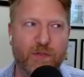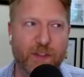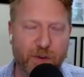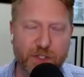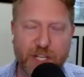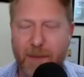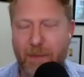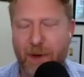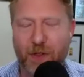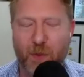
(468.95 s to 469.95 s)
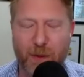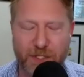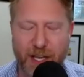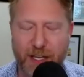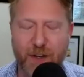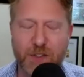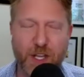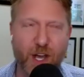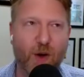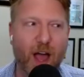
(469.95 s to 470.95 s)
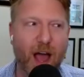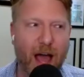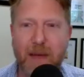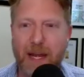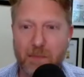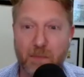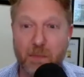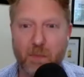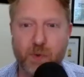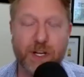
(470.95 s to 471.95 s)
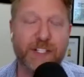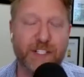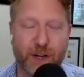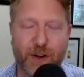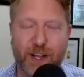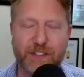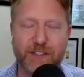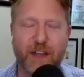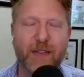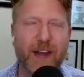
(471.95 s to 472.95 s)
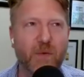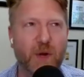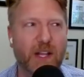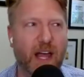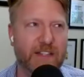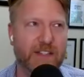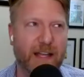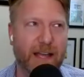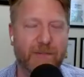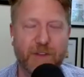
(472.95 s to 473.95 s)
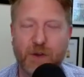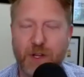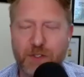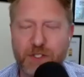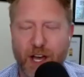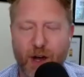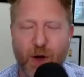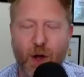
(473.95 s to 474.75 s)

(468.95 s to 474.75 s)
the first time i built the website years ago i made it pretty serious and then i realized like a few years ago